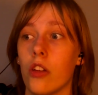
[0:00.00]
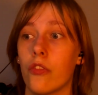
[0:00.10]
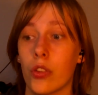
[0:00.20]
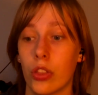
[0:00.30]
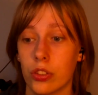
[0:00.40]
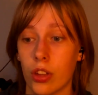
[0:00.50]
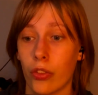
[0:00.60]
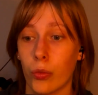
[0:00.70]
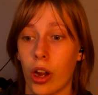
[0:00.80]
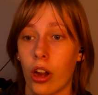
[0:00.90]

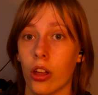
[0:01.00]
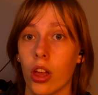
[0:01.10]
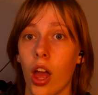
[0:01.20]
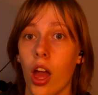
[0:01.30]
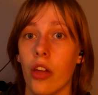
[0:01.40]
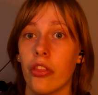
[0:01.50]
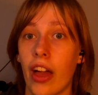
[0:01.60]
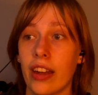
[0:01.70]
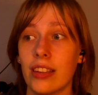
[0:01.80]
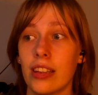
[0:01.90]
software,
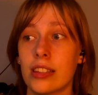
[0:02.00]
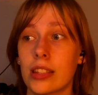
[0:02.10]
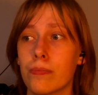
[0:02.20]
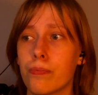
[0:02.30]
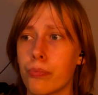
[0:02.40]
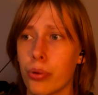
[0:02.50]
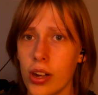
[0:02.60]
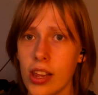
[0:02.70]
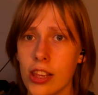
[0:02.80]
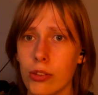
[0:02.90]
that it's pretty
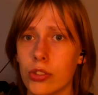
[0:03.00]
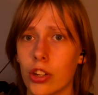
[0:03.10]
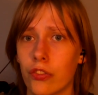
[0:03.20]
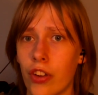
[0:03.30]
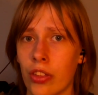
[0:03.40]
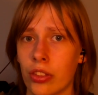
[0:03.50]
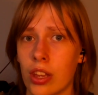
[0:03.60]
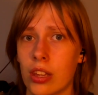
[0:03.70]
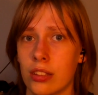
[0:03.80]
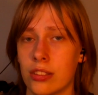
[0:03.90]
user friendly
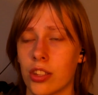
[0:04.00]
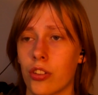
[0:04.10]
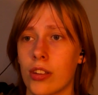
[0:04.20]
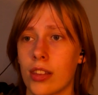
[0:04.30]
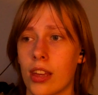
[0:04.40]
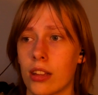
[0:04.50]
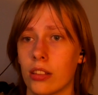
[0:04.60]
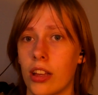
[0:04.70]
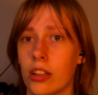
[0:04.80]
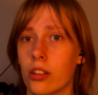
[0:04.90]
considering that
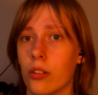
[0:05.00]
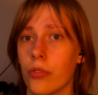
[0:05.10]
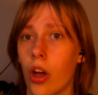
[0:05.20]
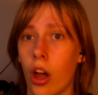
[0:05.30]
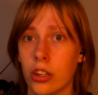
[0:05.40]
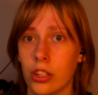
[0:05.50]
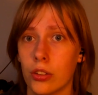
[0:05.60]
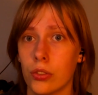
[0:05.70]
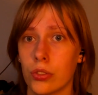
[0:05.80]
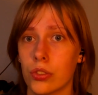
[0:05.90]
like
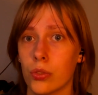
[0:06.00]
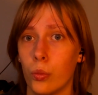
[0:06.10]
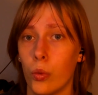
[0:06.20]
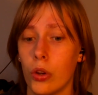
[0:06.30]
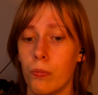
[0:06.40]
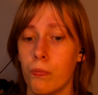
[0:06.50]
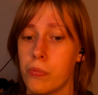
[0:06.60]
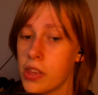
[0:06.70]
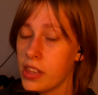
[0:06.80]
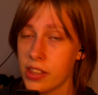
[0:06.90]
audios would
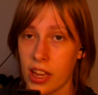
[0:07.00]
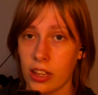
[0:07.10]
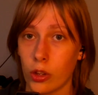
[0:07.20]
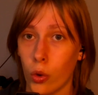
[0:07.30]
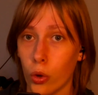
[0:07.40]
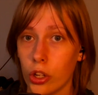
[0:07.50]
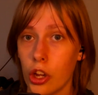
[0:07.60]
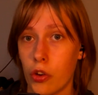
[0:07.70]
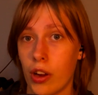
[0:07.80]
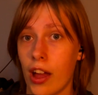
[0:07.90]
be getting
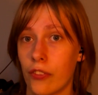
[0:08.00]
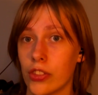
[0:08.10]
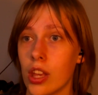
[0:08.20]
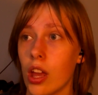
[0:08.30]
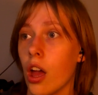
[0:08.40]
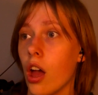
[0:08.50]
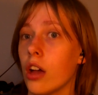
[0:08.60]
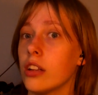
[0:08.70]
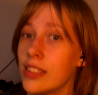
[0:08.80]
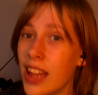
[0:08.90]
choreographed
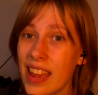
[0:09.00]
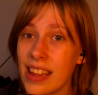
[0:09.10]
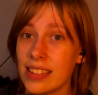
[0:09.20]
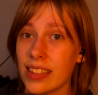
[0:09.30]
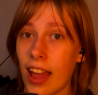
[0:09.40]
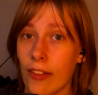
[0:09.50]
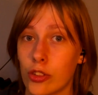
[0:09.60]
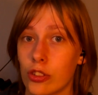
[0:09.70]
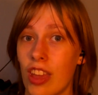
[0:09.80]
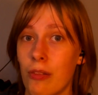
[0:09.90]
days after
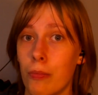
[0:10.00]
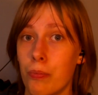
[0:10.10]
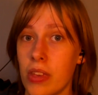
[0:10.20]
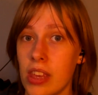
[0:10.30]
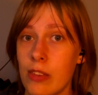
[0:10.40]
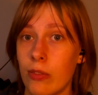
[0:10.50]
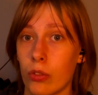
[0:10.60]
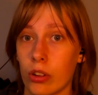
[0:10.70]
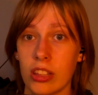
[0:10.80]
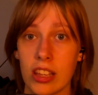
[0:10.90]
they would be even
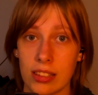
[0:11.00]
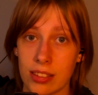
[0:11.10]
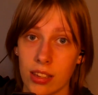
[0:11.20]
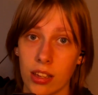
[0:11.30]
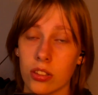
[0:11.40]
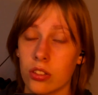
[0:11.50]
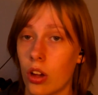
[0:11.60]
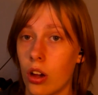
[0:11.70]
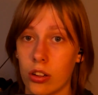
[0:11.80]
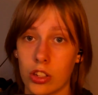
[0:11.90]
released.
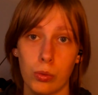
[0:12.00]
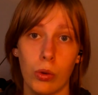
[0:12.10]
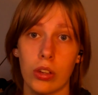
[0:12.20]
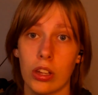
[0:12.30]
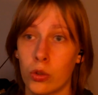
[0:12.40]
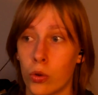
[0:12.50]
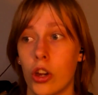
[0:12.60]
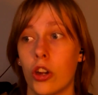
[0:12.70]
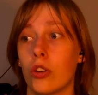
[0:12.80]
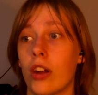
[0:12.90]
Songs will get
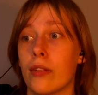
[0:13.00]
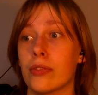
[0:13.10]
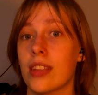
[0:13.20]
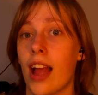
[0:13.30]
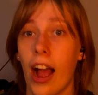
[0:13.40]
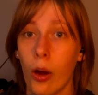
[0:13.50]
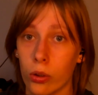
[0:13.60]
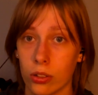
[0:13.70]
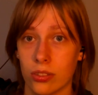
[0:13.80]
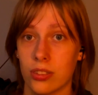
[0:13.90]
choreographs
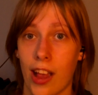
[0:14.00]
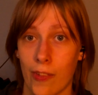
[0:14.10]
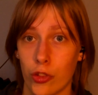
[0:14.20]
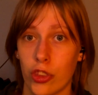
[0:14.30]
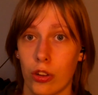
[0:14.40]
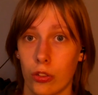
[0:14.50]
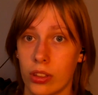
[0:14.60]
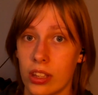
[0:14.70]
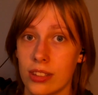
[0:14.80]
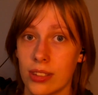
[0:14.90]
hours after they're
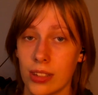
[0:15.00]
released.